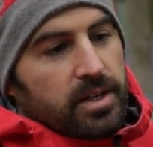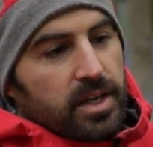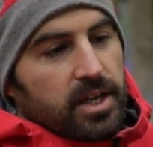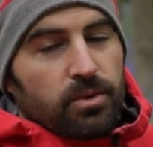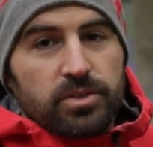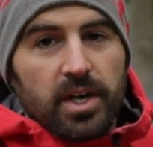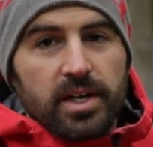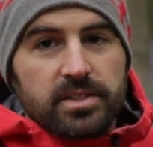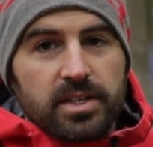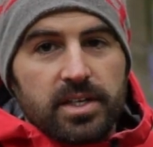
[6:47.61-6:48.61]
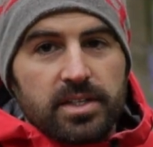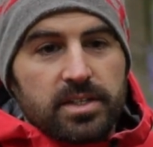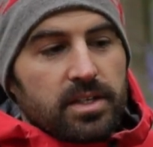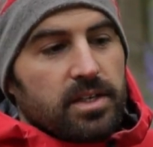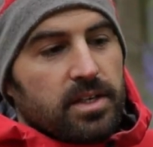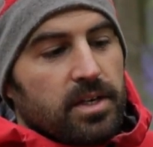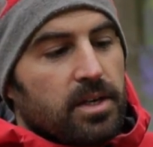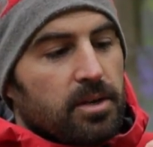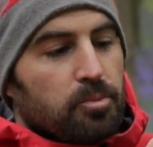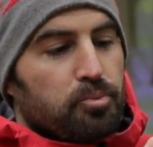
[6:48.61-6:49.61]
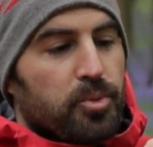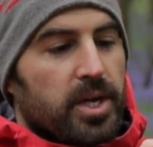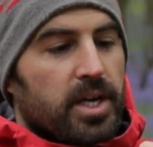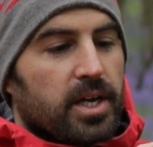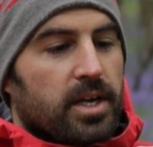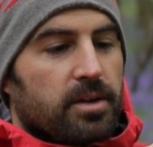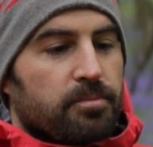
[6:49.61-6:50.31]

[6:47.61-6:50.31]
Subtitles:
Nicky also has these big,